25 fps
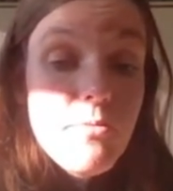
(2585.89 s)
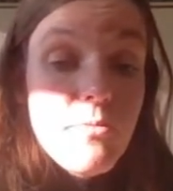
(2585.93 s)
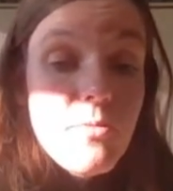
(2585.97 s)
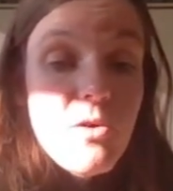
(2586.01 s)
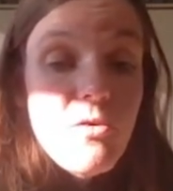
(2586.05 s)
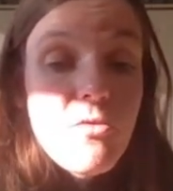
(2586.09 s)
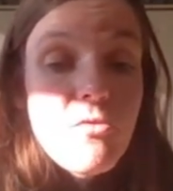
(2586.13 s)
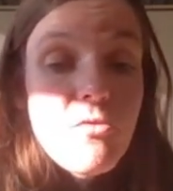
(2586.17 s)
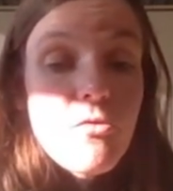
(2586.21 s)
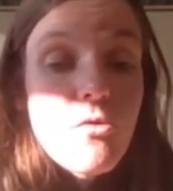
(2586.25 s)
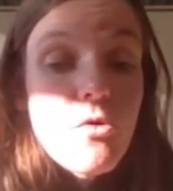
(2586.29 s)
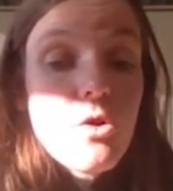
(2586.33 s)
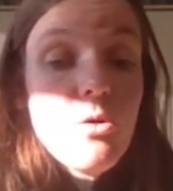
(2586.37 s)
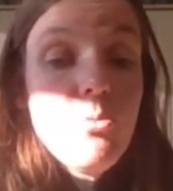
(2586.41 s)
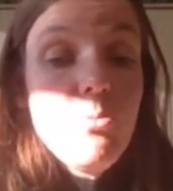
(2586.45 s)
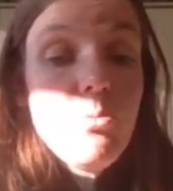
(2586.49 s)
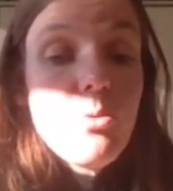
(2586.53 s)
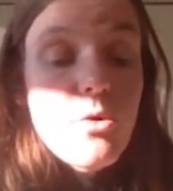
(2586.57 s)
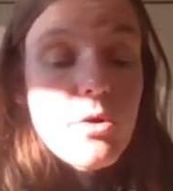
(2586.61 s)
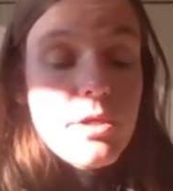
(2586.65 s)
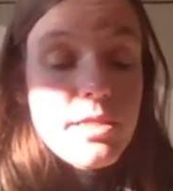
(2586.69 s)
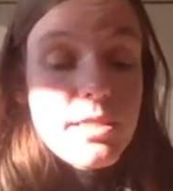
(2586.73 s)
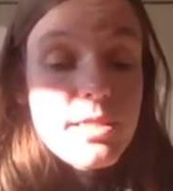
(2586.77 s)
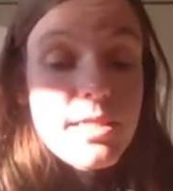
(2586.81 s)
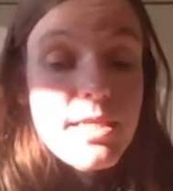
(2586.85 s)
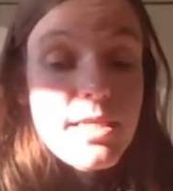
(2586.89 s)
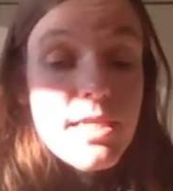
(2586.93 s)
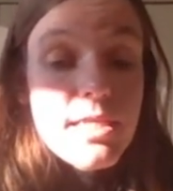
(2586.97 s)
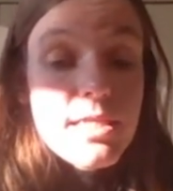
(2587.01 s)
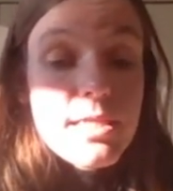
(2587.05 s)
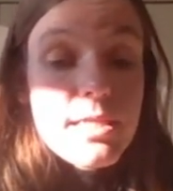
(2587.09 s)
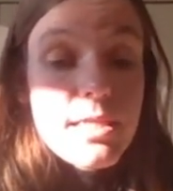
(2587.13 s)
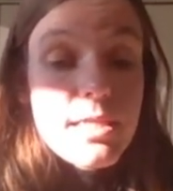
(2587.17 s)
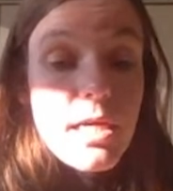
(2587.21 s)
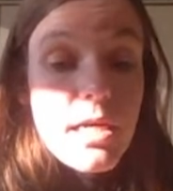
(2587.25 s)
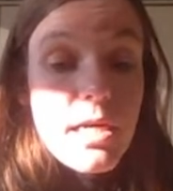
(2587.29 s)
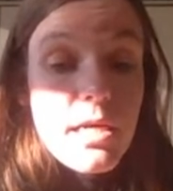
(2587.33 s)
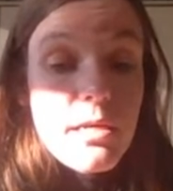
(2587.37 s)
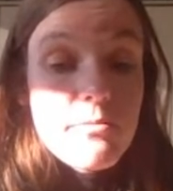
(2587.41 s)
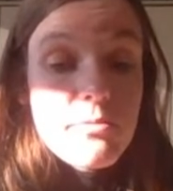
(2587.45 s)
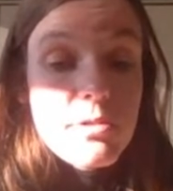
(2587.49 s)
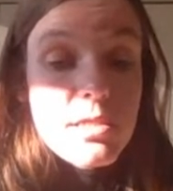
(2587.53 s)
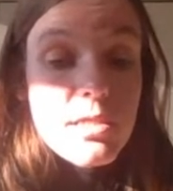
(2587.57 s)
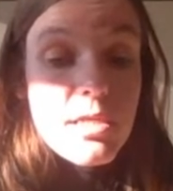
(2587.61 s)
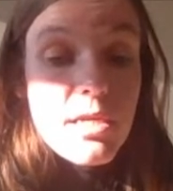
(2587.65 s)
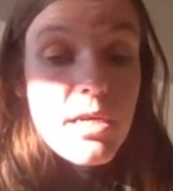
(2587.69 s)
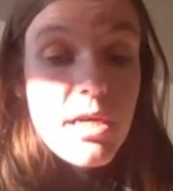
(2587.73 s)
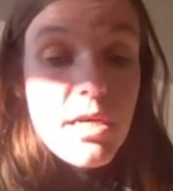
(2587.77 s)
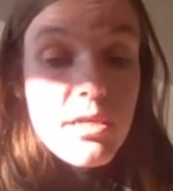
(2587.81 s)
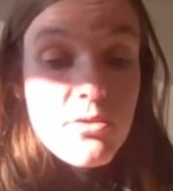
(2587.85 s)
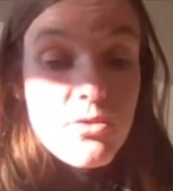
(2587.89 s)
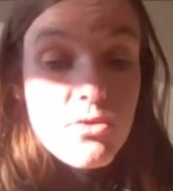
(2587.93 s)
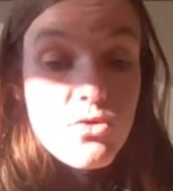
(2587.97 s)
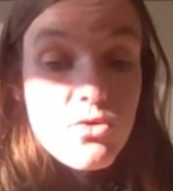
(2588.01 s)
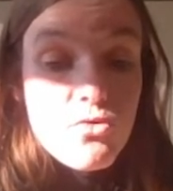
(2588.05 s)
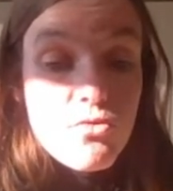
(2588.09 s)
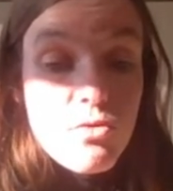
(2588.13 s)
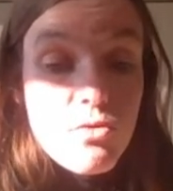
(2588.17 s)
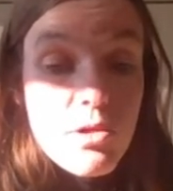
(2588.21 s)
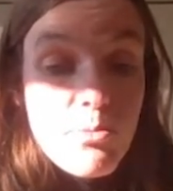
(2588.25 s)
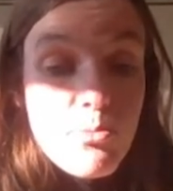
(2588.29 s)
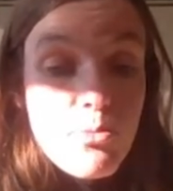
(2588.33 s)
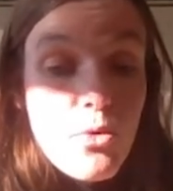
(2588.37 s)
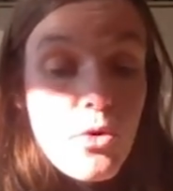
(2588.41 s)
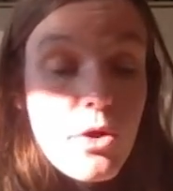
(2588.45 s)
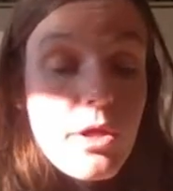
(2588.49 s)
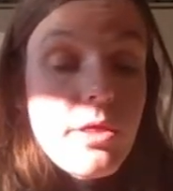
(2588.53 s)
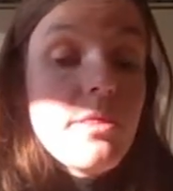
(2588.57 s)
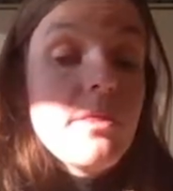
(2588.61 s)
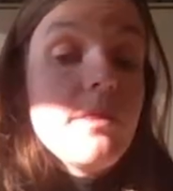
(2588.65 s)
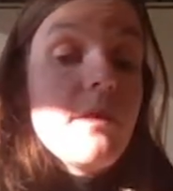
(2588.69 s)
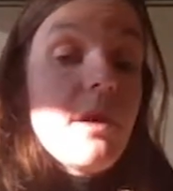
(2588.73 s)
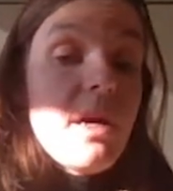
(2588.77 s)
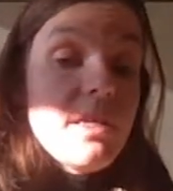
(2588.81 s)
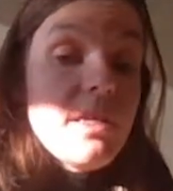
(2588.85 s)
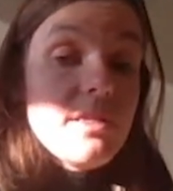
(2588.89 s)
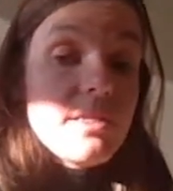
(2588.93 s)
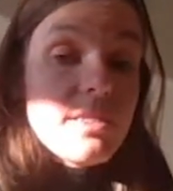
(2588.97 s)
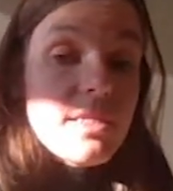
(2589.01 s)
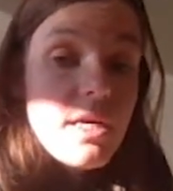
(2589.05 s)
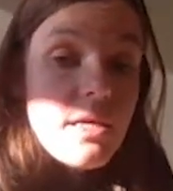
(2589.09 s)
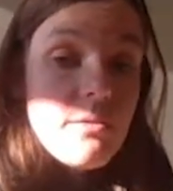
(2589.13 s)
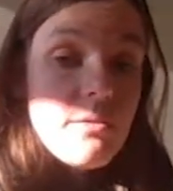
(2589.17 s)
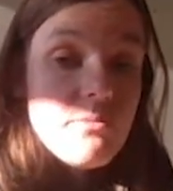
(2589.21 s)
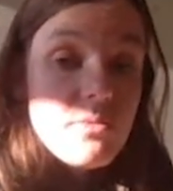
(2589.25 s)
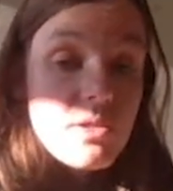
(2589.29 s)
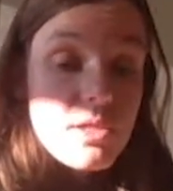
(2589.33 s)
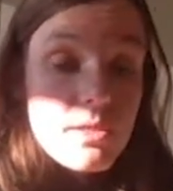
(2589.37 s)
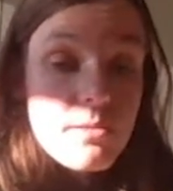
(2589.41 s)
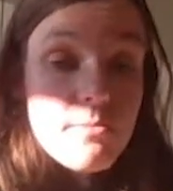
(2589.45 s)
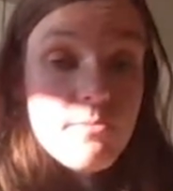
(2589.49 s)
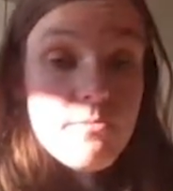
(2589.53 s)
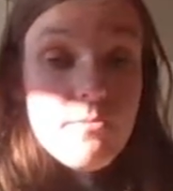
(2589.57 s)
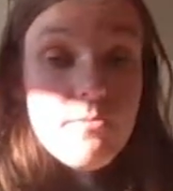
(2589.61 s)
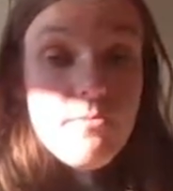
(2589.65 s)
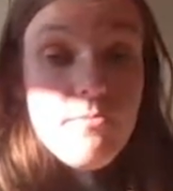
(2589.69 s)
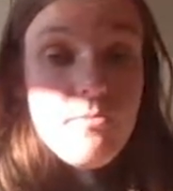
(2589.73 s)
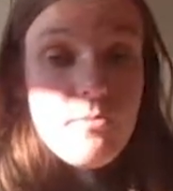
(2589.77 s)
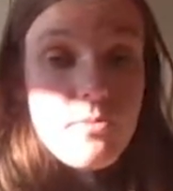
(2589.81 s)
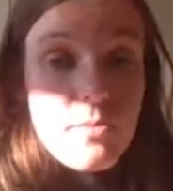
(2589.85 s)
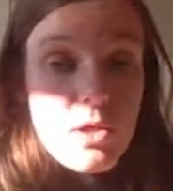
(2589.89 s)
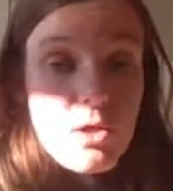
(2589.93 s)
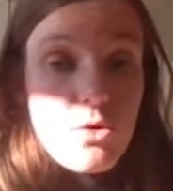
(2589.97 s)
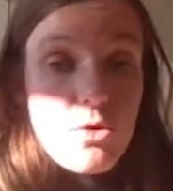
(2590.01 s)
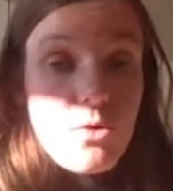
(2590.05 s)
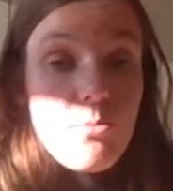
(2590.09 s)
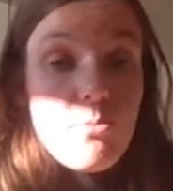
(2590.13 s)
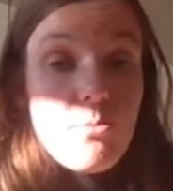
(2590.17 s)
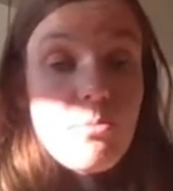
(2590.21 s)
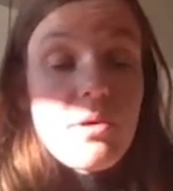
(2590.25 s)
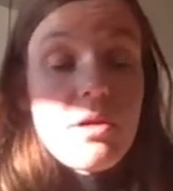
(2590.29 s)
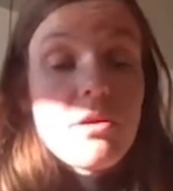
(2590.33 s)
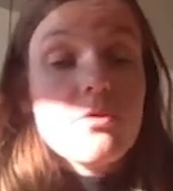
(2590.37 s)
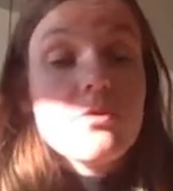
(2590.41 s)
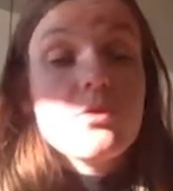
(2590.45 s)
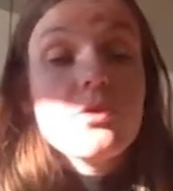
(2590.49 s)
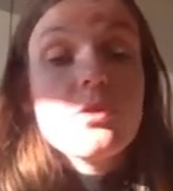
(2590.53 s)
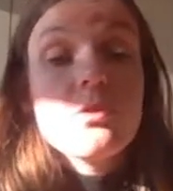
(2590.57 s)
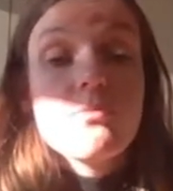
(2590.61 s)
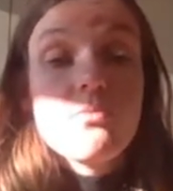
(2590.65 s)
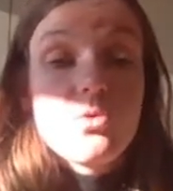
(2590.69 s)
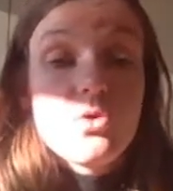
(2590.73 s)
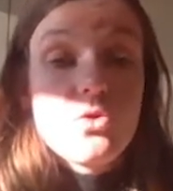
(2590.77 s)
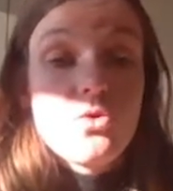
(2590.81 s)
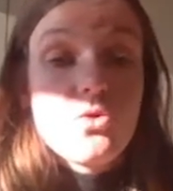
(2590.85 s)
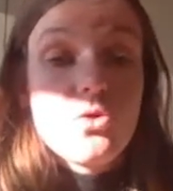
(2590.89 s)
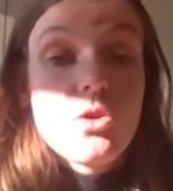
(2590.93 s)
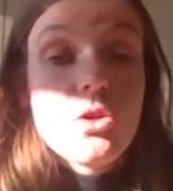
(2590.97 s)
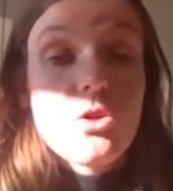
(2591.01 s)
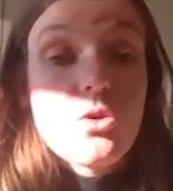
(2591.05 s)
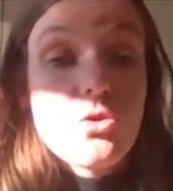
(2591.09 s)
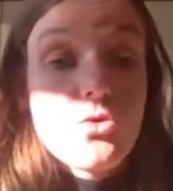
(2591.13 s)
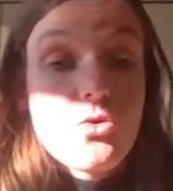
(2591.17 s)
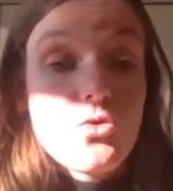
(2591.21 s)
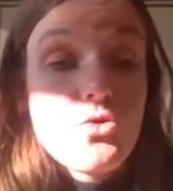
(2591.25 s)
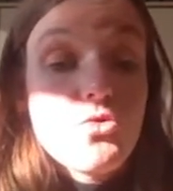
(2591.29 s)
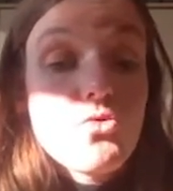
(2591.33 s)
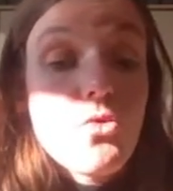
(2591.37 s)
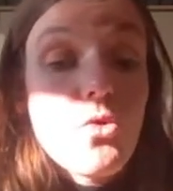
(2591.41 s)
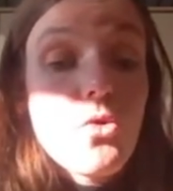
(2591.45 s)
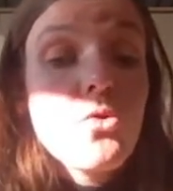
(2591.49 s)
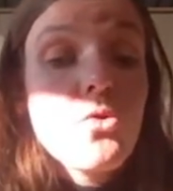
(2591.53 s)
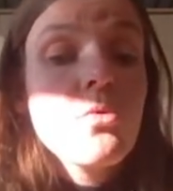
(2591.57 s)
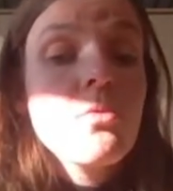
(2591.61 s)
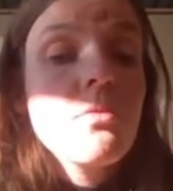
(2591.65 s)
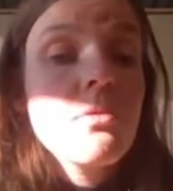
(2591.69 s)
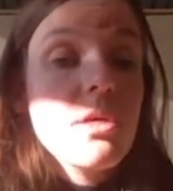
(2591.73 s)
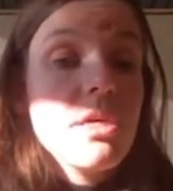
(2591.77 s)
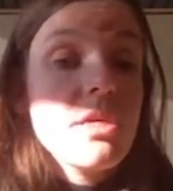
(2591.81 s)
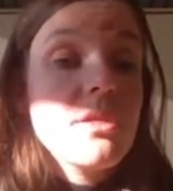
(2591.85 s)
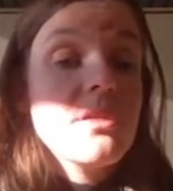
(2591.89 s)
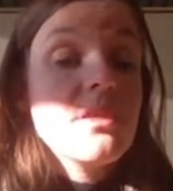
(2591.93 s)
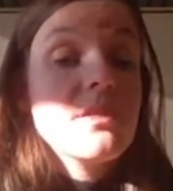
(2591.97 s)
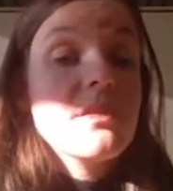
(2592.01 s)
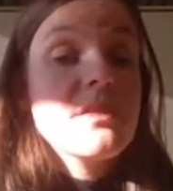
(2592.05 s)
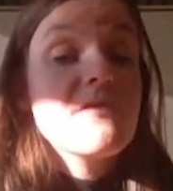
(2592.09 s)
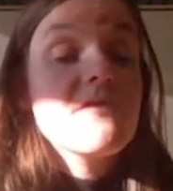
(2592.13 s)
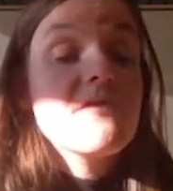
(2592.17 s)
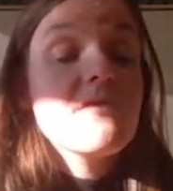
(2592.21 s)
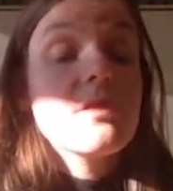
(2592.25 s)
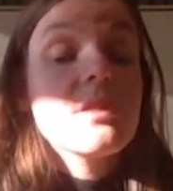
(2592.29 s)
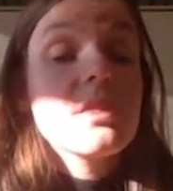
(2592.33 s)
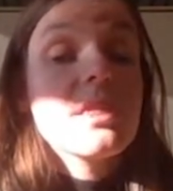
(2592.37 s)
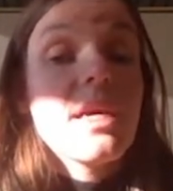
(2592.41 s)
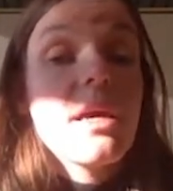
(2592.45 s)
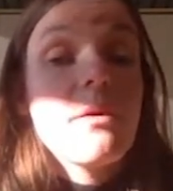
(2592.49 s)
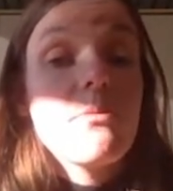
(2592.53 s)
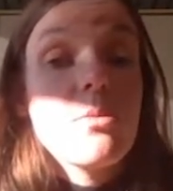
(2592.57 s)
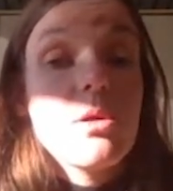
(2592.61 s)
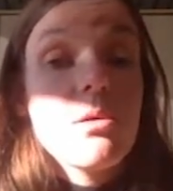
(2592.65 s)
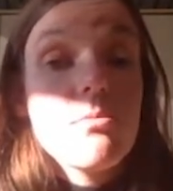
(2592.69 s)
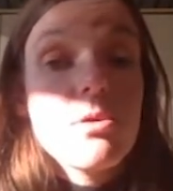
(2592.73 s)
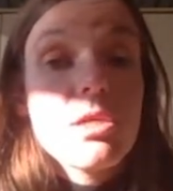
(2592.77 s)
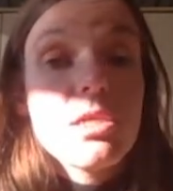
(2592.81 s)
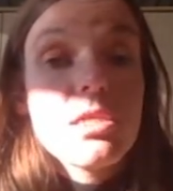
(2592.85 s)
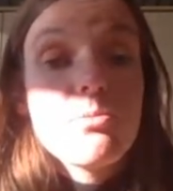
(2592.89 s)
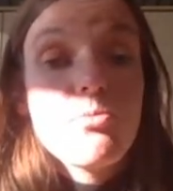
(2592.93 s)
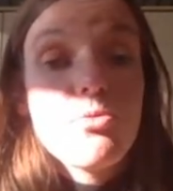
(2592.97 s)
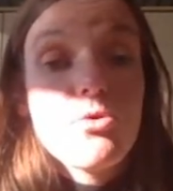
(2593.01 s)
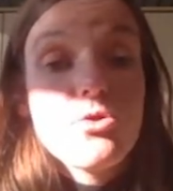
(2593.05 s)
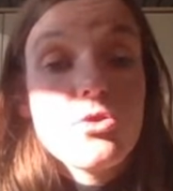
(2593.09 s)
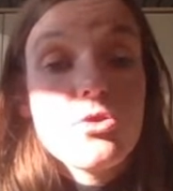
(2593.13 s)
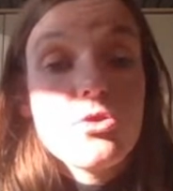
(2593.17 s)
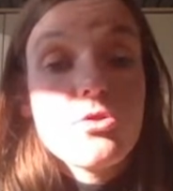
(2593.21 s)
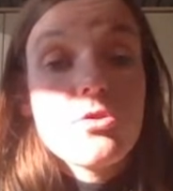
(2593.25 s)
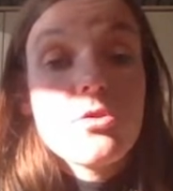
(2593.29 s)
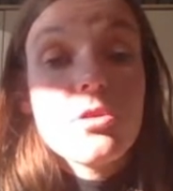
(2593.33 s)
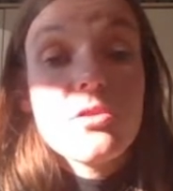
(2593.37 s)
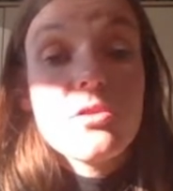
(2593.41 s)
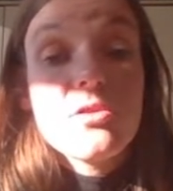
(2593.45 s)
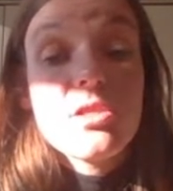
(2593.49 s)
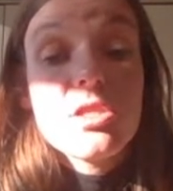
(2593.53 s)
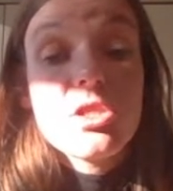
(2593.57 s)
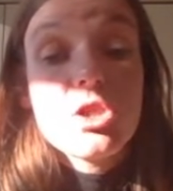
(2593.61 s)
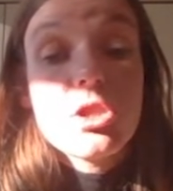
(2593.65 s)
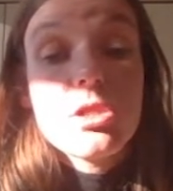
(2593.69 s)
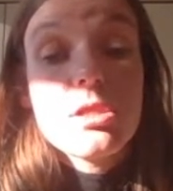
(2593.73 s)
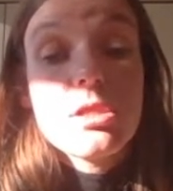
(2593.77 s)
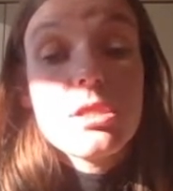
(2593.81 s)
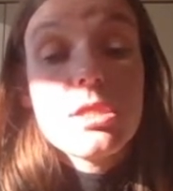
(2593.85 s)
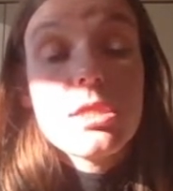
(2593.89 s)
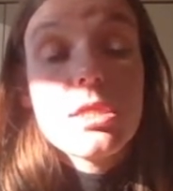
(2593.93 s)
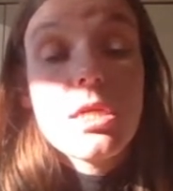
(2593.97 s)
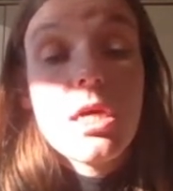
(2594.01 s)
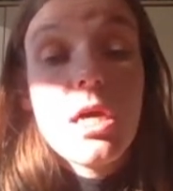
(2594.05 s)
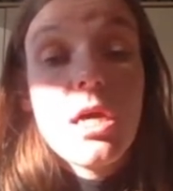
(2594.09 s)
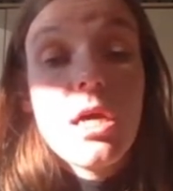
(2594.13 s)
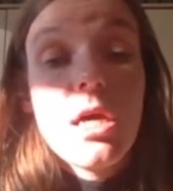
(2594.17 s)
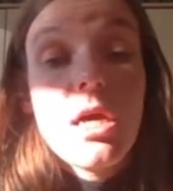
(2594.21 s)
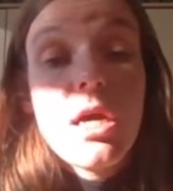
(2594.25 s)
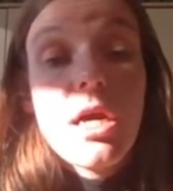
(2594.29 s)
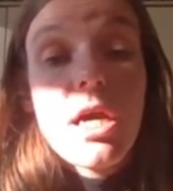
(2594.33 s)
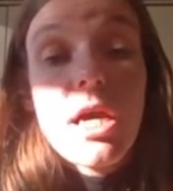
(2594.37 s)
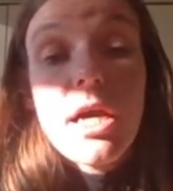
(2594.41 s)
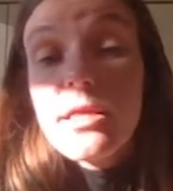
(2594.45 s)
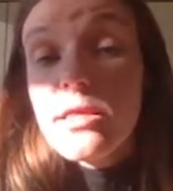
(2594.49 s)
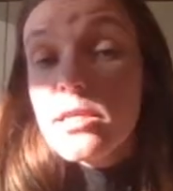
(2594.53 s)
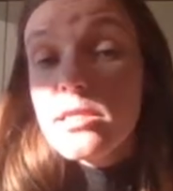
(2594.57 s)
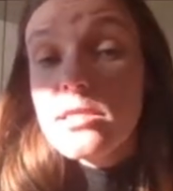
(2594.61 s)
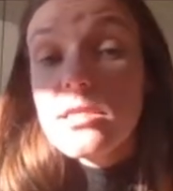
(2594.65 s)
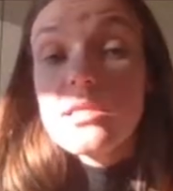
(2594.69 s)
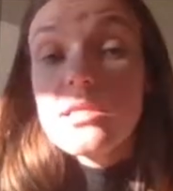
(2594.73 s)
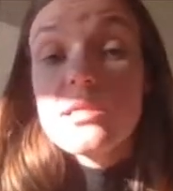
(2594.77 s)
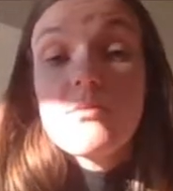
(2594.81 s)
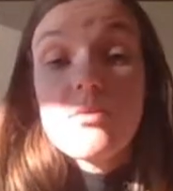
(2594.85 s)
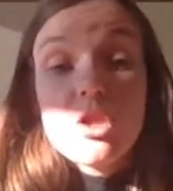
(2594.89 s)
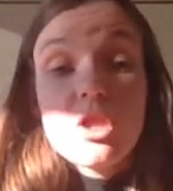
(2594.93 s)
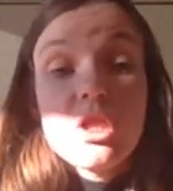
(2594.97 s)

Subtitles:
4.6 times, and 3.9 times compared to the control and the different cadmium exposure conditions. And this is much